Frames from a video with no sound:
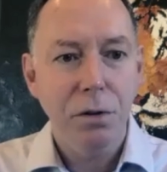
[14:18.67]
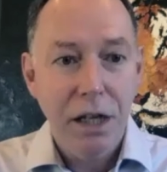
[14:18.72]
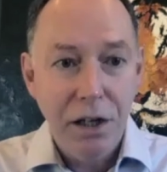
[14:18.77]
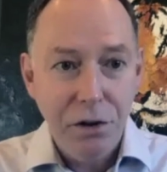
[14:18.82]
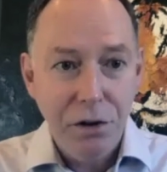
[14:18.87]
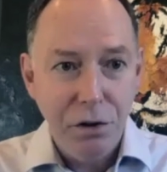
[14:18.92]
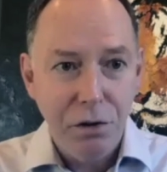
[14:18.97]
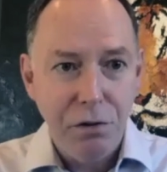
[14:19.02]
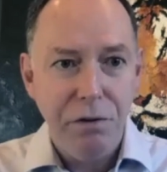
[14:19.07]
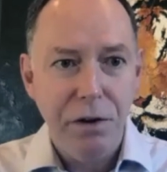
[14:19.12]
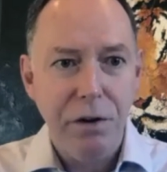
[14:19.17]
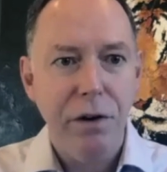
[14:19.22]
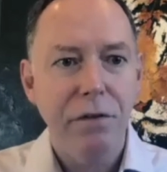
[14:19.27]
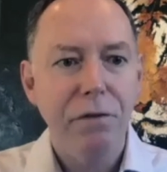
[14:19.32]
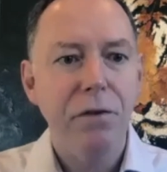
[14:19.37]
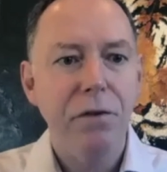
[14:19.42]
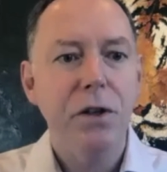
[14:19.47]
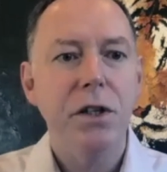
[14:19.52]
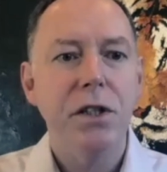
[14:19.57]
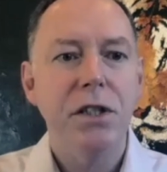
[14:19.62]
in your very
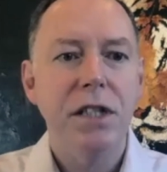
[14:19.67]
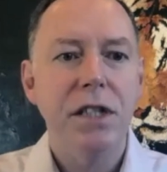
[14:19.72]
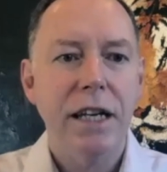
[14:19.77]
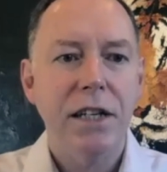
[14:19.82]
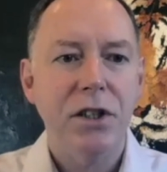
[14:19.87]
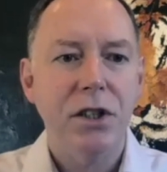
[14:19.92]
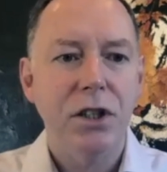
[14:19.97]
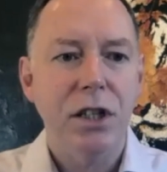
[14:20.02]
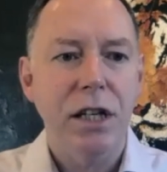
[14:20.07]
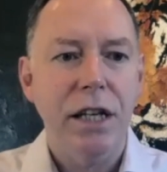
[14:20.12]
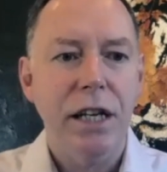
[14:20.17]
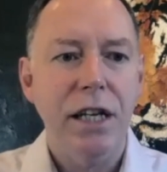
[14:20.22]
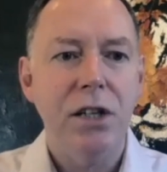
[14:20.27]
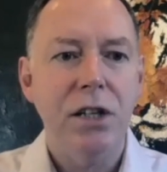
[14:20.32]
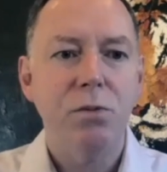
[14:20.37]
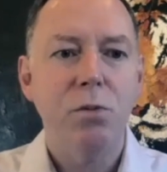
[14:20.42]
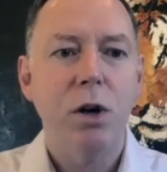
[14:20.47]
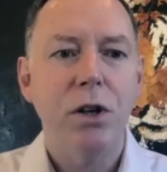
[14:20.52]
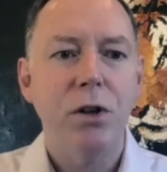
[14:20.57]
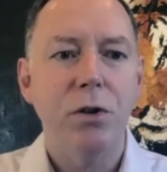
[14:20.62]
first section,
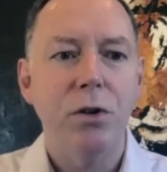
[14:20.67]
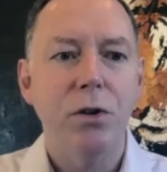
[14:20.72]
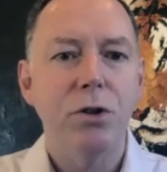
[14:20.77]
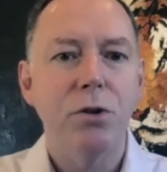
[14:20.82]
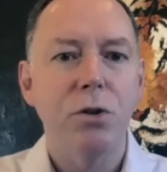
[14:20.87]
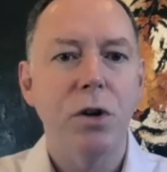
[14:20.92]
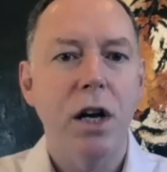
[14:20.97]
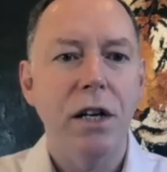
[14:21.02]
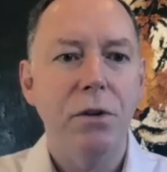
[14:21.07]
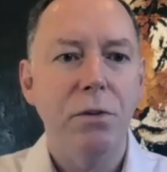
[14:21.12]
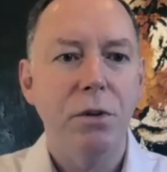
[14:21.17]
here's what you're trying